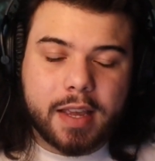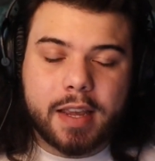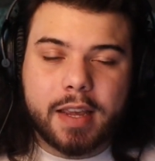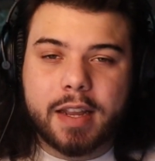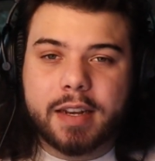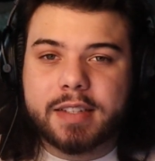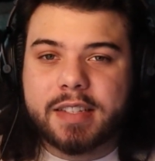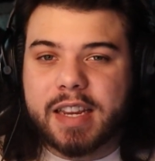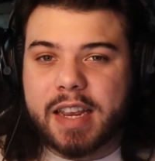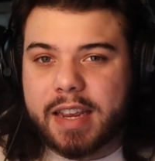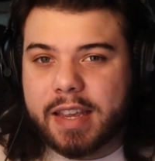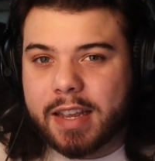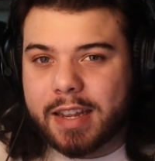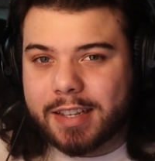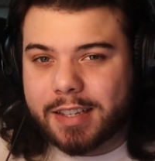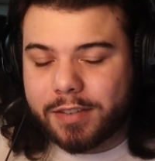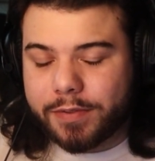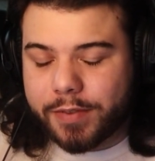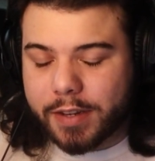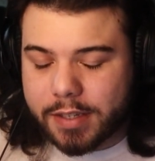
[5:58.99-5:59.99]
it can take
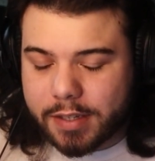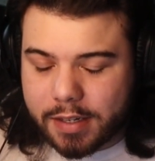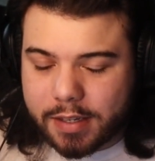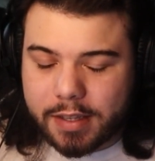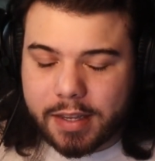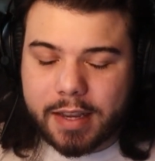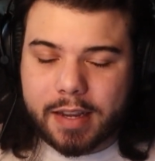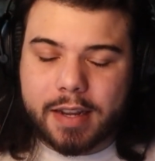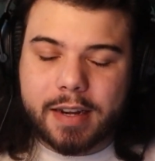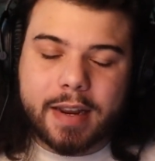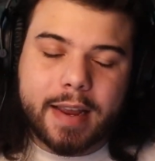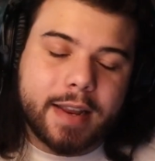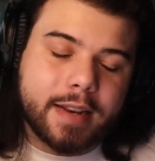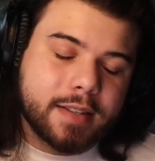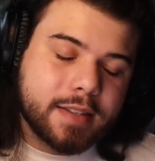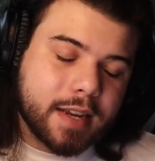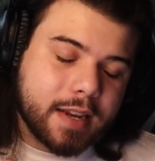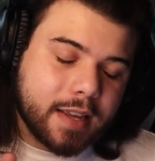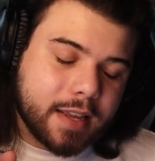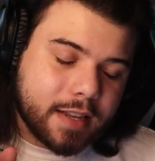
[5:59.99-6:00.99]
hits physically, it can
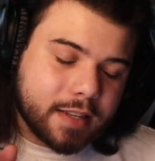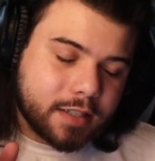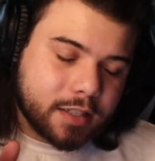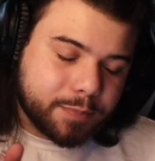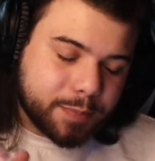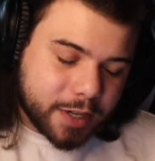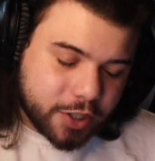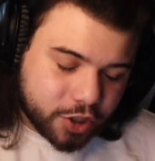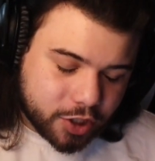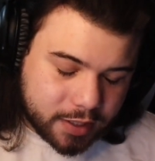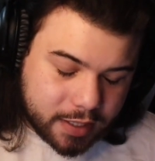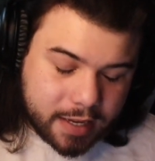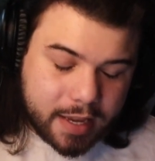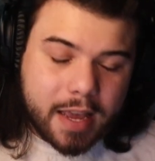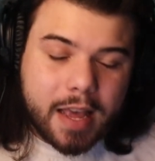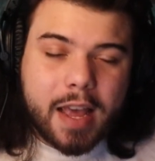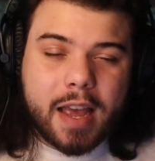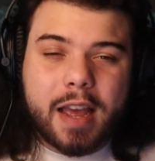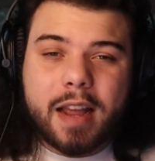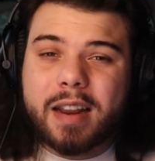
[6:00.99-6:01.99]
take hits specially,
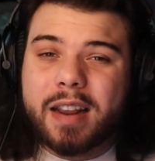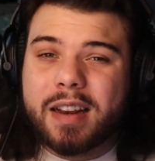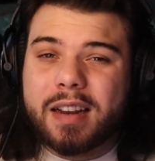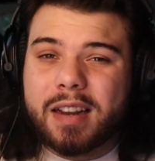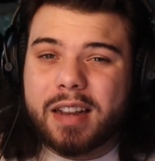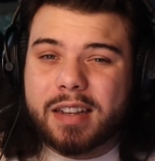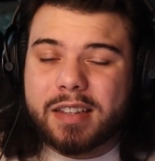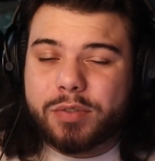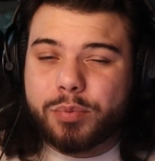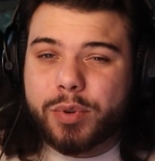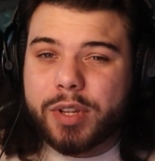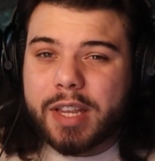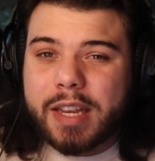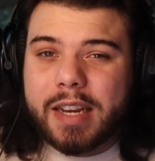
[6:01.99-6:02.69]
and then it's really